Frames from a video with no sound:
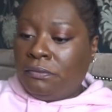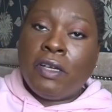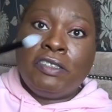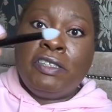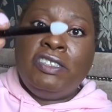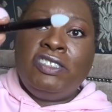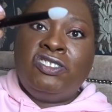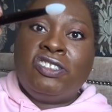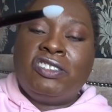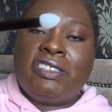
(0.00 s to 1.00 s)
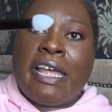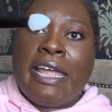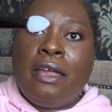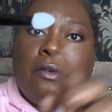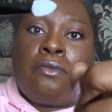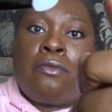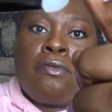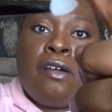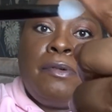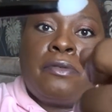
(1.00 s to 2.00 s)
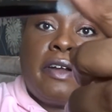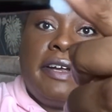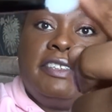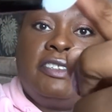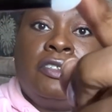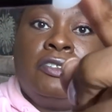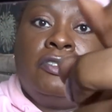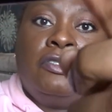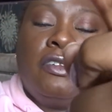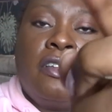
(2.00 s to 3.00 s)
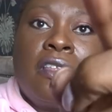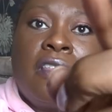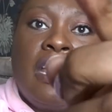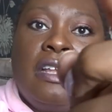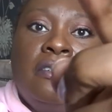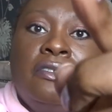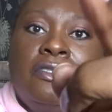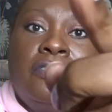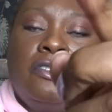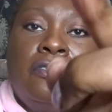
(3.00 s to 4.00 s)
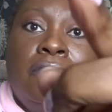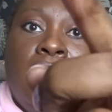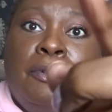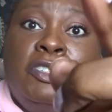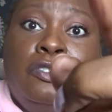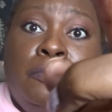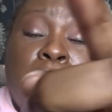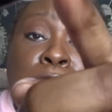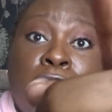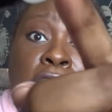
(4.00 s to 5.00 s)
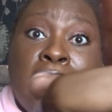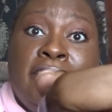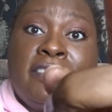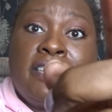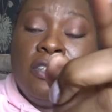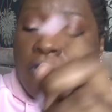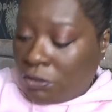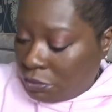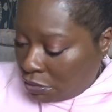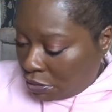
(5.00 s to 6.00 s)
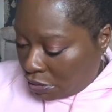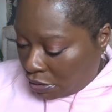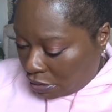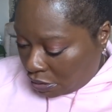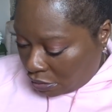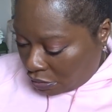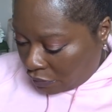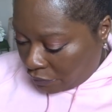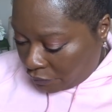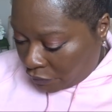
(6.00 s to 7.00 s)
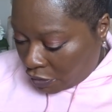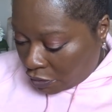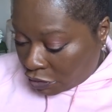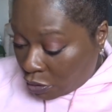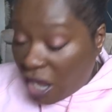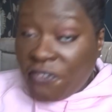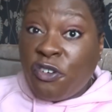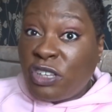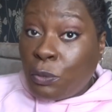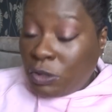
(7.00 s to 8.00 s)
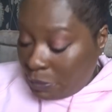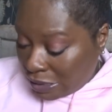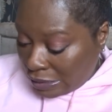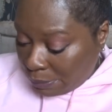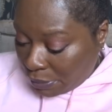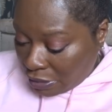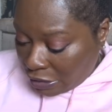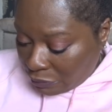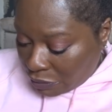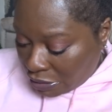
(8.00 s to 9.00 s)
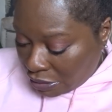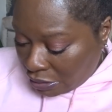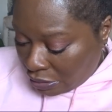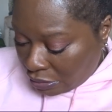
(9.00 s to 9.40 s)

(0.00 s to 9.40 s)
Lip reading: So this is just a rubberized thing to, I'm assuming, to put the glitter thing on. So I thought there would have been a lip liner in here.